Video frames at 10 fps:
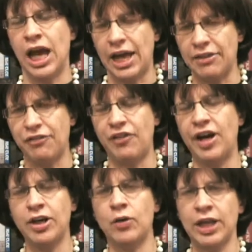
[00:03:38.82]
And the
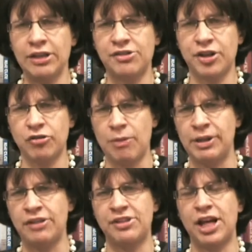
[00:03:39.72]
final answer of Rabbi
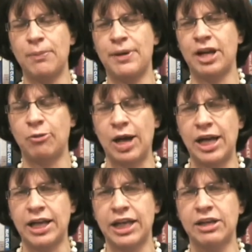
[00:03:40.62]
Elazar ben
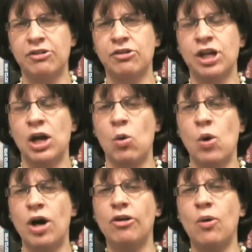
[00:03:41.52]
Arach is
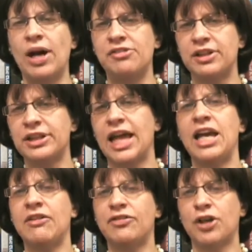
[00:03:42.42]
one who has a
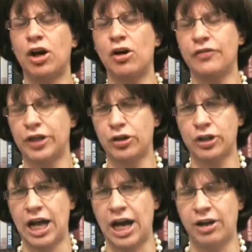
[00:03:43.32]
Lev Tov, a
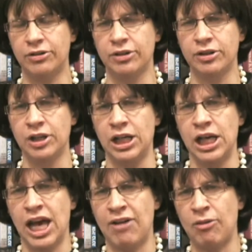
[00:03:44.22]
good heart.
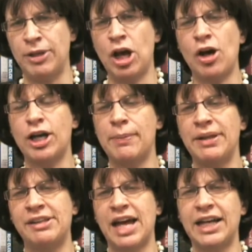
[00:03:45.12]
And Rabbi Yochanan
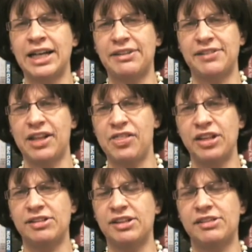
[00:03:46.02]
ben Zakkai said
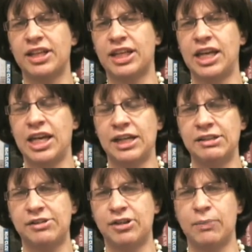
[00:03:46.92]
this is the key
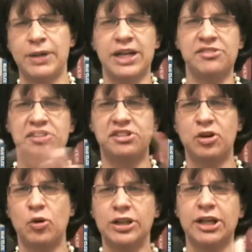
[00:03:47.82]
answer because it's an
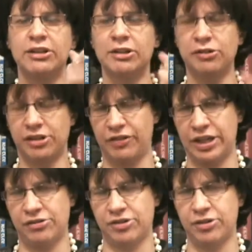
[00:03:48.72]
all-inclusive
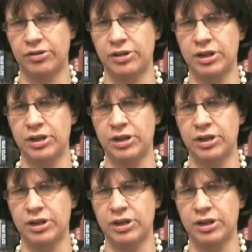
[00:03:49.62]
answer.